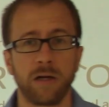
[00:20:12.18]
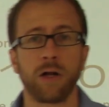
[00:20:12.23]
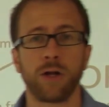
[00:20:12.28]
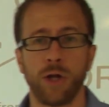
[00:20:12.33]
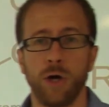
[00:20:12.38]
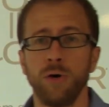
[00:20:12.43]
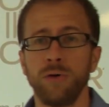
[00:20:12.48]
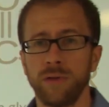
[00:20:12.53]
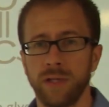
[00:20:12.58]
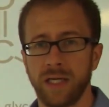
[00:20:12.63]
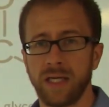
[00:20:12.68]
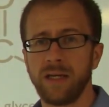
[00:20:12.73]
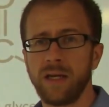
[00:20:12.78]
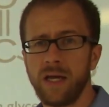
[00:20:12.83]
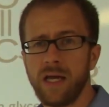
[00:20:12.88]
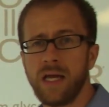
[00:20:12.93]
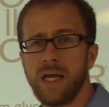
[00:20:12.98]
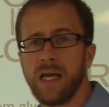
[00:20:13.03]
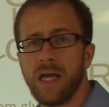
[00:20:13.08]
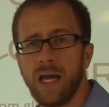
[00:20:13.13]

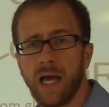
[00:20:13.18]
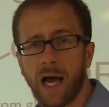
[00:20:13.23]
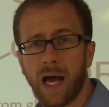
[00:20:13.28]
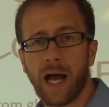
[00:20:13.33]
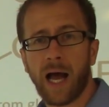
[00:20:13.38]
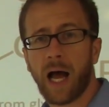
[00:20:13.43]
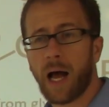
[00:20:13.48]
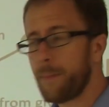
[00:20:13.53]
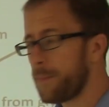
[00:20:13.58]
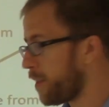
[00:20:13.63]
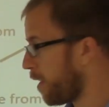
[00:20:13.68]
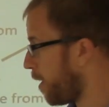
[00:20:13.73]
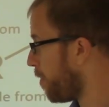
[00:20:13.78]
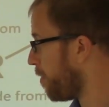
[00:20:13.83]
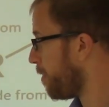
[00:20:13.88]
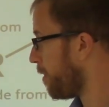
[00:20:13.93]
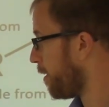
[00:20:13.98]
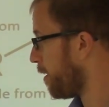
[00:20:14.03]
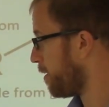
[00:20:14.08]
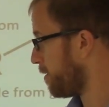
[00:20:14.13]
clothing,
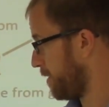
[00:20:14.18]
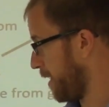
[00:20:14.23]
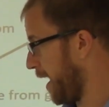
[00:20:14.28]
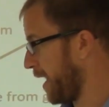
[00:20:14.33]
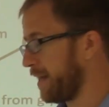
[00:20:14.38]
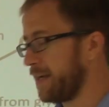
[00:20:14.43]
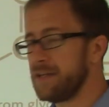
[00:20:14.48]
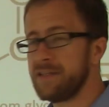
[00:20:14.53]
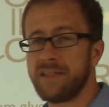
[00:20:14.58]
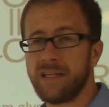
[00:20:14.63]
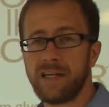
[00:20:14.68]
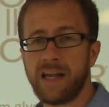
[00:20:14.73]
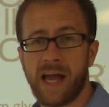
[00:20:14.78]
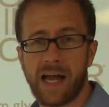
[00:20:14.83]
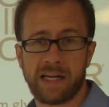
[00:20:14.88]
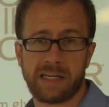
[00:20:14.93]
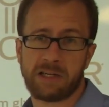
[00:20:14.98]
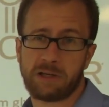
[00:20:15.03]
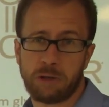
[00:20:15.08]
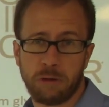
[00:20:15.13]
that is an
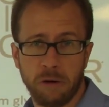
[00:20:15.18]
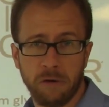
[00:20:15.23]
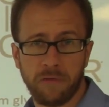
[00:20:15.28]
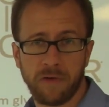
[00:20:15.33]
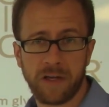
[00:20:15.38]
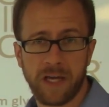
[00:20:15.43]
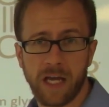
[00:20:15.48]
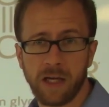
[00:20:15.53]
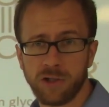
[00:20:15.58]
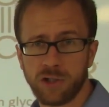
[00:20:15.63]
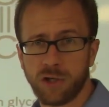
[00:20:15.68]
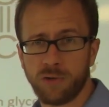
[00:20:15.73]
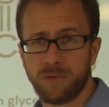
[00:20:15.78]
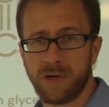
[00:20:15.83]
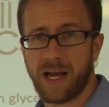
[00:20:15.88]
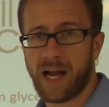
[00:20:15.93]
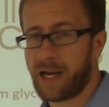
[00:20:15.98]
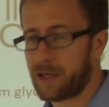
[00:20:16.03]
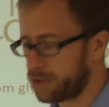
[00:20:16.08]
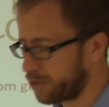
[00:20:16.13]
esterification
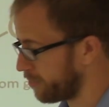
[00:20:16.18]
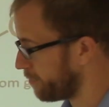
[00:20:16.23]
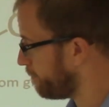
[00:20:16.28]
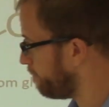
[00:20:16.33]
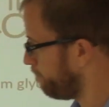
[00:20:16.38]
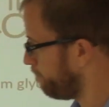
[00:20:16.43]
reaction.